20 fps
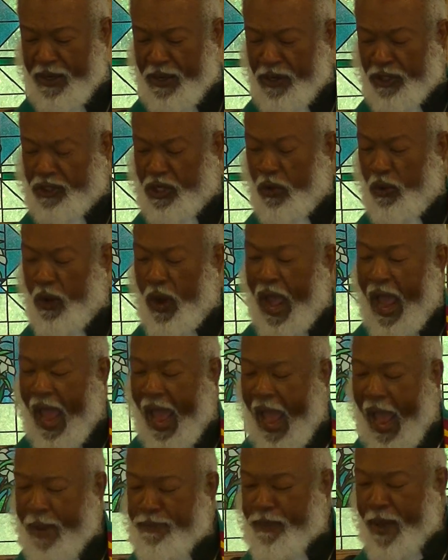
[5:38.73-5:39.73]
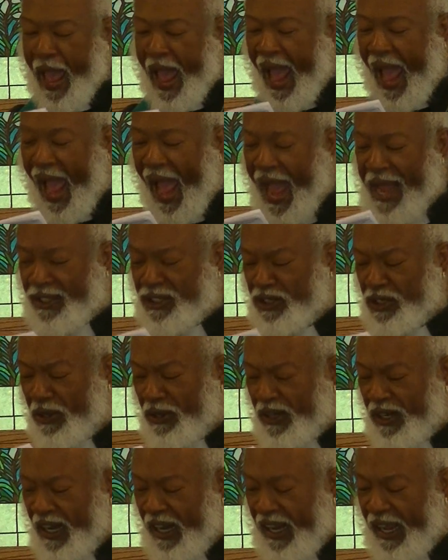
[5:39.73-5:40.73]
mm. to
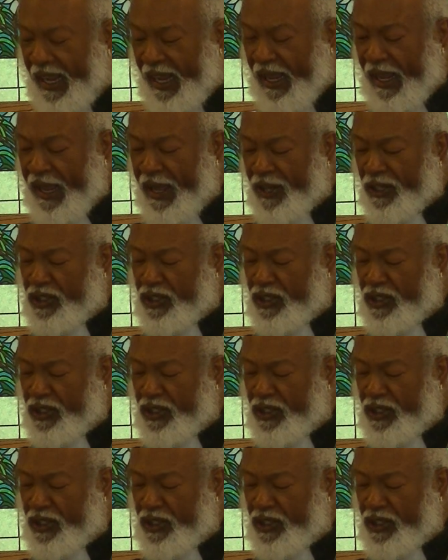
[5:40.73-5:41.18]
haphazardly